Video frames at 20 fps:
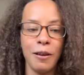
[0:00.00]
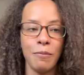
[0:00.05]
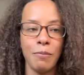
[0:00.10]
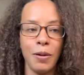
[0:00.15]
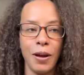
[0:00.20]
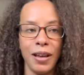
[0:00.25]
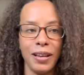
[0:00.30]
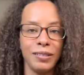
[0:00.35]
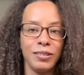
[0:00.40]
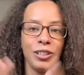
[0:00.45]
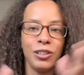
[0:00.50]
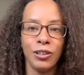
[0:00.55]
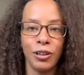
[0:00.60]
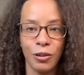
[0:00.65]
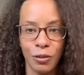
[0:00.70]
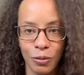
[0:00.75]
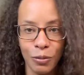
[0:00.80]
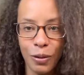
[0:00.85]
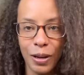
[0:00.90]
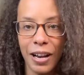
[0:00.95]
but you
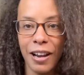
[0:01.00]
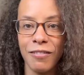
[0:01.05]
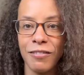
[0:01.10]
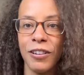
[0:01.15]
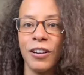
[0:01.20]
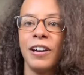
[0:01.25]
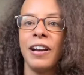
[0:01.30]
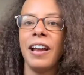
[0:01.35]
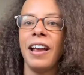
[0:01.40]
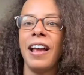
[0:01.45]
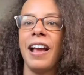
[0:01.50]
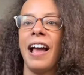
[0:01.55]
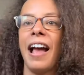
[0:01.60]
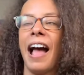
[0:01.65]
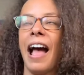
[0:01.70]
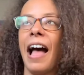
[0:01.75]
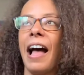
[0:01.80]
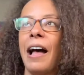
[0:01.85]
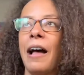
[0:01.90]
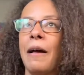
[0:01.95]
know, whatever.
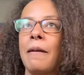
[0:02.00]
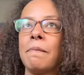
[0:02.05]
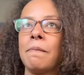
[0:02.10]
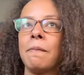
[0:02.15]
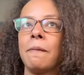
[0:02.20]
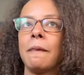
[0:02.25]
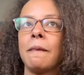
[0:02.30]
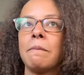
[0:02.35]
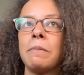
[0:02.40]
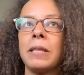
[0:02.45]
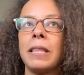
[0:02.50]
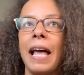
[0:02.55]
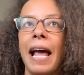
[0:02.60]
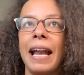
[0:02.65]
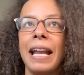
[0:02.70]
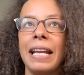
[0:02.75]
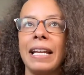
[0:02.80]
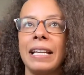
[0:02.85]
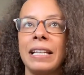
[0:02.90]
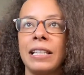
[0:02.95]
Um, but
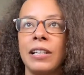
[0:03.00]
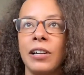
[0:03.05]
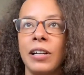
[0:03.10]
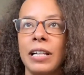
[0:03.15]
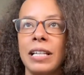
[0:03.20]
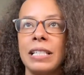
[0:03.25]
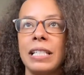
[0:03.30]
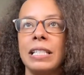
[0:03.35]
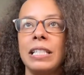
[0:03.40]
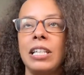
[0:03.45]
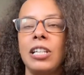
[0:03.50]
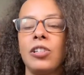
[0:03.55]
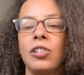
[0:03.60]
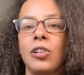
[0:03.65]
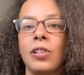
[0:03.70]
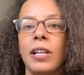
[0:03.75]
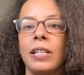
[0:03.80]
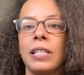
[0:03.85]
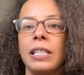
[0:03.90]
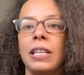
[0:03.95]
that it, there is a teacher
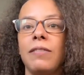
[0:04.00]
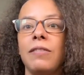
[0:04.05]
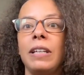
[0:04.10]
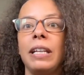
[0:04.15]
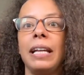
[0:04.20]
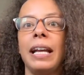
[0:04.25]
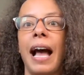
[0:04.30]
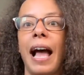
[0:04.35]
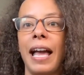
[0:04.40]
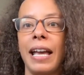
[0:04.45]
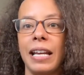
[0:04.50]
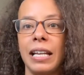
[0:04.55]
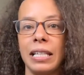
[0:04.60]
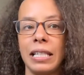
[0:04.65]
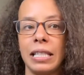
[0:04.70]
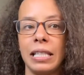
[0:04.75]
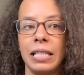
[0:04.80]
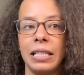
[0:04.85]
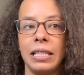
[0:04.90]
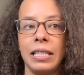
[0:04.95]
that's giving
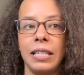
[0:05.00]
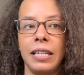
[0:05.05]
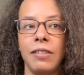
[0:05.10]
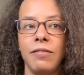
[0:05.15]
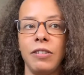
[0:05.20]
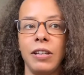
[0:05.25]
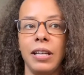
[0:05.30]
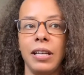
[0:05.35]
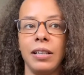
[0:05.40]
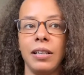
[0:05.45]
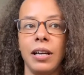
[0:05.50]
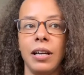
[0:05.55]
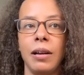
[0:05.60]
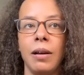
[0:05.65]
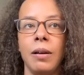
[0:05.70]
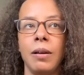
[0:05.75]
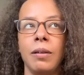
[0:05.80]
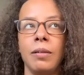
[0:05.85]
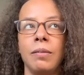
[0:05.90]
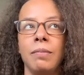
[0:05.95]
guidance, that's giving
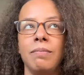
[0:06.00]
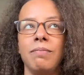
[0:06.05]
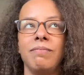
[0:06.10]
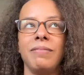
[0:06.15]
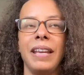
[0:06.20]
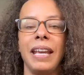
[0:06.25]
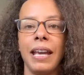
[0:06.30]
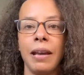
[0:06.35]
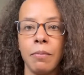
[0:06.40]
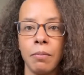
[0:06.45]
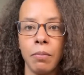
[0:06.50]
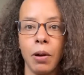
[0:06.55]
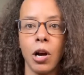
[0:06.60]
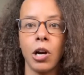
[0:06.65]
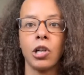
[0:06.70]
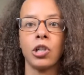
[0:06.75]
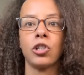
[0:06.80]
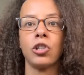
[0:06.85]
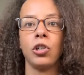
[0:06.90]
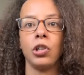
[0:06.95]
a
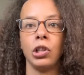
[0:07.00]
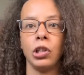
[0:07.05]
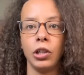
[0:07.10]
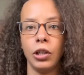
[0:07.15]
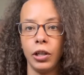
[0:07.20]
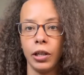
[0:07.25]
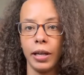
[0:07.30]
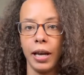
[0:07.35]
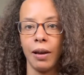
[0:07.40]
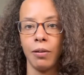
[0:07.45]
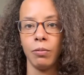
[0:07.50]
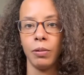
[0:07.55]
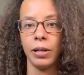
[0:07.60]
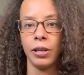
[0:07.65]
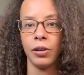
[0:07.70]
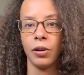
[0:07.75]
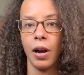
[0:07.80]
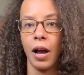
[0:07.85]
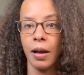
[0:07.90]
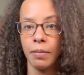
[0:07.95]
impartial look at what
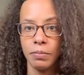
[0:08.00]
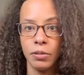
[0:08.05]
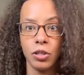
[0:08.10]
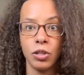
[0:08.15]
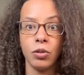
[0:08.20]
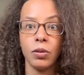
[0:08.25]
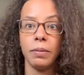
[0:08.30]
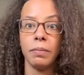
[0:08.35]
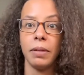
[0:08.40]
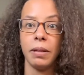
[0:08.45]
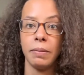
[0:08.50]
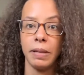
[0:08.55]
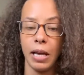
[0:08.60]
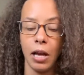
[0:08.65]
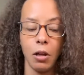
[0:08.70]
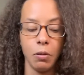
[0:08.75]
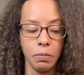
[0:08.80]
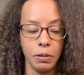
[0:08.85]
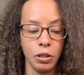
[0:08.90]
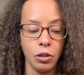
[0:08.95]
you're up to and maybe
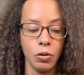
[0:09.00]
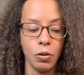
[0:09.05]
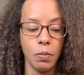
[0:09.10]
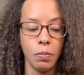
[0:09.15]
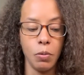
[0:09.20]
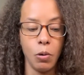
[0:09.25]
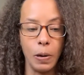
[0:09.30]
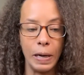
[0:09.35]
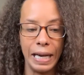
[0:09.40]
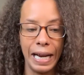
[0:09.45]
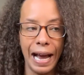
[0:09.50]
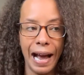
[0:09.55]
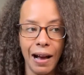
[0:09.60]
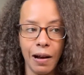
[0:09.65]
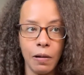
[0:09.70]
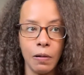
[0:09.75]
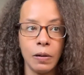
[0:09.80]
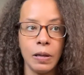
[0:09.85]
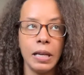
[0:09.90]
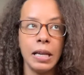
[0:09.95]
helping you to point
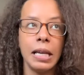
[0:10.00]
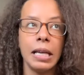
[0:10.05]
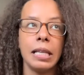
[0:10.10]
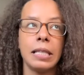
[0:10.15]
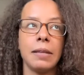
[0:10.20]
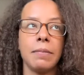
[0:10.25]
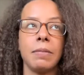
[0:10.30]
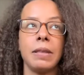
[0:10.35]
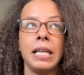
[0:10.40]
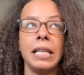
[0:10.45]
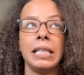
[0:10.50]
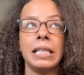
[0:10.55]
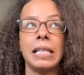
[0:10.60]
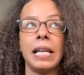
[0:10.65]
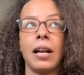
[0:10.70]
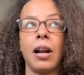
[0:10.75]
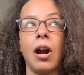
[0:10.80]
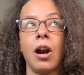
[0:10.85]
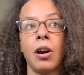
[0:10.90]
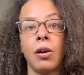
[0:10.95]
out some things
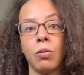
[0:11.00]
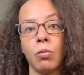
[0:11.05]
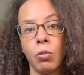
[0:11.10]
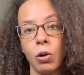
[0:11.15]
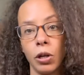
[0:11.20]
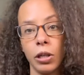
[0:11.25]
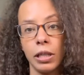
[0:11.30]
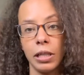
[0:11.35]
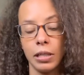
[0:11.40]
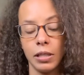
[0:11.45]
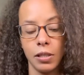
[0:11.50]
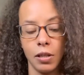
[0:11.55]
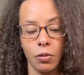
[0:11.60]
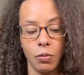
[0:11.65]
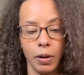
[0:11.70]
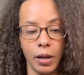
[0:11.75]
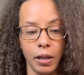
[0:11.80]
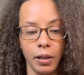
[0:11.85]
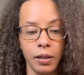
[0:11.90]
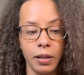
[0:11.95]
that aren't working so
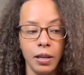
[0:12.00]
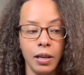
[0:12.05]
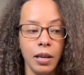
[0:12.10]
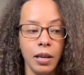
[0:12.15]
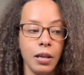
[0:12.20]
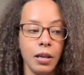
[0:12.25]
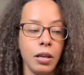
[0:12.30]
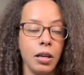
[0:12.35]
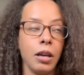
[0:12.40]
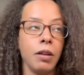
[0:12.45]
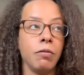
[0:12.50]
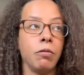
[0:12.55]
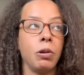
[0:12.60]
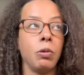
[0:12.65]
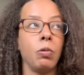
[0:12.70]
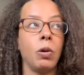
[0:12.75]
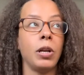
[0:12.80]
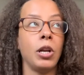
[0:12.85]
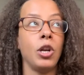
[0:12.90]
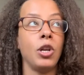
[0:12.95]
well. If we
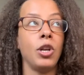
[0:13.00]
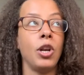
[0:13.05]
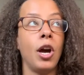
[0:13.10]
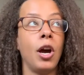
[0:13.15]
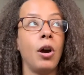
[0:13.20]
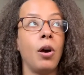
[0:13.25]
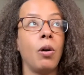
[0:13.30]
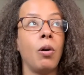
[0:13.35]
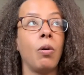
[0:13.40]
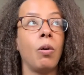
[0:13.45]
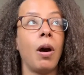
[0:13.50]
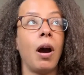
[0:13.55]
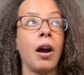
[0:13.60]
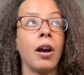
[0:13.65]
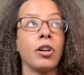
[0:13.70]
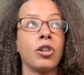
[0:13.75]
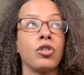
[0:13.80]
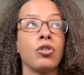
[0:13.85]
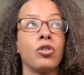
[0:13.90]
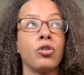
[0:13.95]
want to know
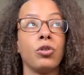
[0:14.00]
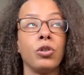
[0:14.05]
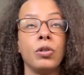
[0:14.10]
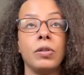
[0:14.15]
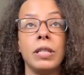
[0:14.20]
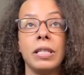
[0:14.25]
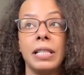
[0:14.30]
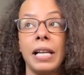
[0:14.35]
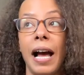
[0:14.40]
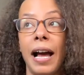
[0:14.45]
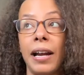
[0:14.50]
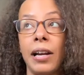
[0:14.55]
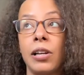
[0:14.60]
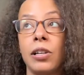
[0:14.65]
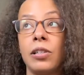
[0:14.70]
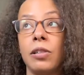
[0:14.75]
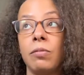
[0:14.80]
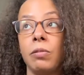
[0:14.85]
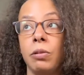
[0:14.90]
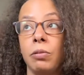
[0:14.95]
our true
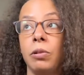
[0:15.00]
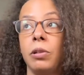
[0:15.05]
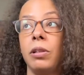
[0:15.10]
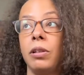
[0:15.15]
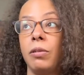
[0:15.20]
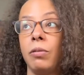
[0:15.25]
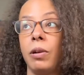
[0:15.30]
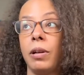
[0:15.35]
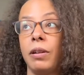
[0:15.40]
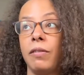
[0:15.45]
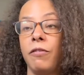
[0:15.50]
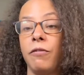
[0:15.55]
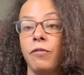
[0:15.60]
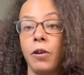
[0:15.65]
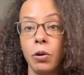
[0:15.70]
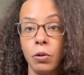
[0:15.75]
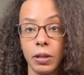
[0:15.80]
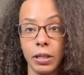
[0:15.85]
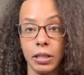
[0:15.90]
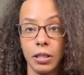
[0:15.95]
desires and we really want to
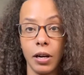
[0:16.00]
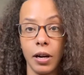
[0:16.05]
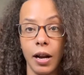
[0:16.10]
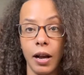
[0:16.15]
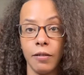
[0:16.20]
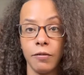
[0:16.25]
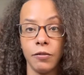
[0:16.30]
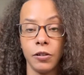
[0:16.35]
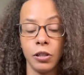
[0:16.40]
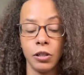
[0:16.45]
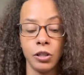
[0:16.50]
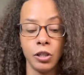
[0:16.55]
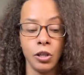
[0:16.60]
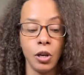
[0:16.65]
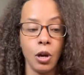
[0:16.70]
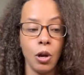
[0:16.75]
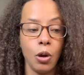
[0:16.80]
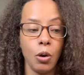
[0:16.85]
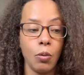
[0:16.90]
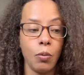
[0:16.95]
focus our efforts,
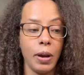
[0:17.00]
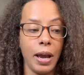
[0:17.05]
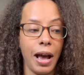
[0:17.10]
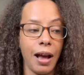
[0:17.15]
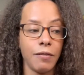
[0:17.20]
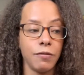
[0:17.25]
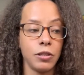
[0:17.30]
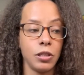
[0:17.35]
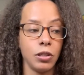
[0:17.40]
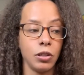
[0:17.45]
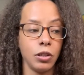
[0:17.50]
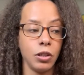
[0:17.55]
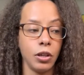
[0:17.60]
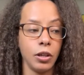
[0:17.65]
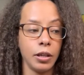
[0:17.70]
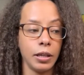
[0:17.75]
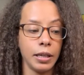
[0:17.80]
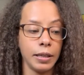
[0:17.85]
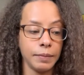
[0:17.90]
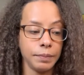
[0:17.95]
we have to
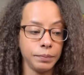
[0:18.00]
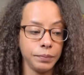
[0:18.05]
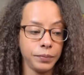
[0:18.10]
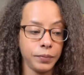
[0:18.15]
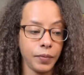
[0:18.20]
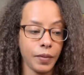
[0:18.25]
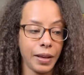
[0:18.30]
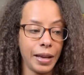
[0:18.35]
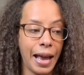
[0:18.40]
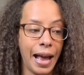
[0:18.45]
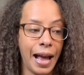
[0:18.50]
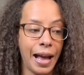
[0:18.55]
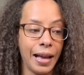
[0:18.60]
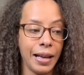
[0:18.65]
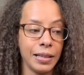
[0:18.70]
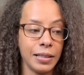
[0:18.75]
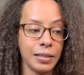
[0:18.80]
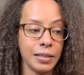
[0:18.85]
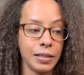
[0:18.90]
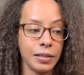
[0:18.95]
look
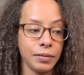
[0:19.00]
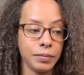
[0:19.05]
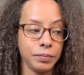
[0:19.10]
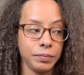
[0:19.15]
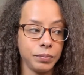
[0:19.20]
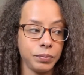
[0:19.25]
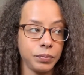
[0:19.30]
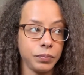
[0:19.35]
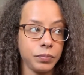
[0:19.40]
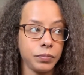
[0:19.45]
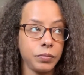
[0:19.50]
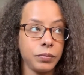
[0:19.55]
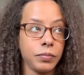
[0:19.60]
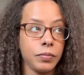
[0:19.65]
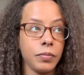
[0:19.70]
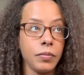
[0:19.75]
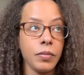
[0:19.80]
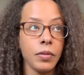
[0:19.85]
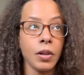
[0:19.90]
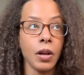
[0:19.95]
at
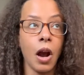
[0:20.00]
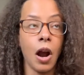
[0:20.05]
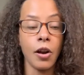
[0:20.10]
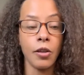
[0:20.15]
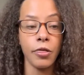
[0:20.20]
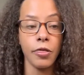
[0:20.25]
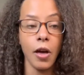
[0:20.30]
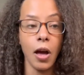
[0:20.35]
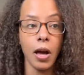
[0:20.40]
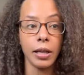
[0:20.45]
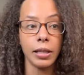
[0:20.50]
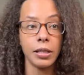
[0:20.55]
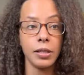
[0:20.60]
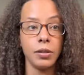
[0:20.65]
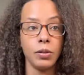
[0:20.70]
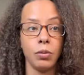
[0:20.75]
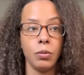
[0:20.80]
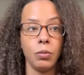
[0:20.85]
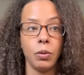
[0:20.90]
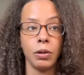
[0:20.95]
our
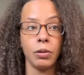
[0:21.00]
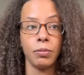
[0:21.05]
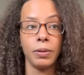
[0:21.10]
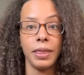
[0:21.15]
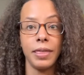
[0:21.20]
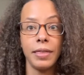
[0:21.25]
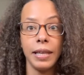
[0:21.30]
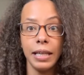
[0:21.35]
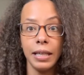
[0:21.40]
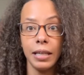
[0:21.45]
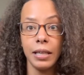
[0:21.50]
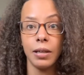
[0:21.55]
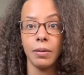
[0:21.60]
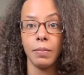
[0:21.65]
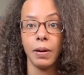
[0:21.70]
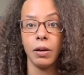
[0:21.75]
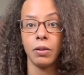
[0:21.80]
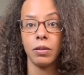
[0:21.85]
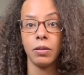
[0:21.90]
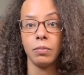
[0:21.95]
thoughts. What are we thinking
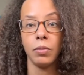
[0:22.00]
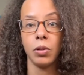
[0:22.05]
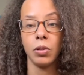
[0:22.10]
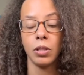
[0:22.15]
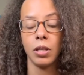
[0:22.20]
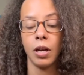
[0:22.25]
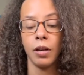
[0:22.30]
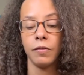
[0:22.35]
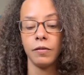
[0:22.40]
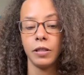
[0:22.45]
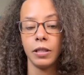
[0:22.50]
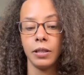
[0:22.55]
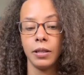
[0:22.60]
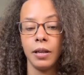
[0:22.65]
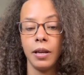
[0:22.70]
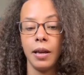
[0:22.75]
about the most often?